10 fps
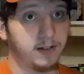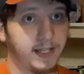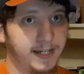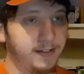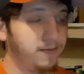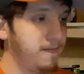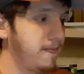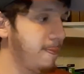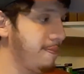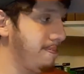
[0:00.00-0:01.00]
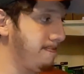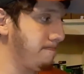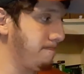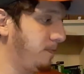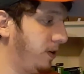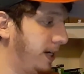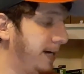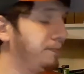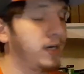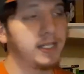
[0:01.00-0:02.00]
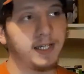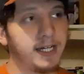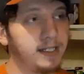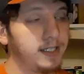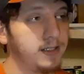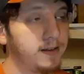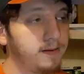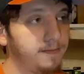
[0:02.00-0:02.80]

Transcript: things. We kept Brantley at least,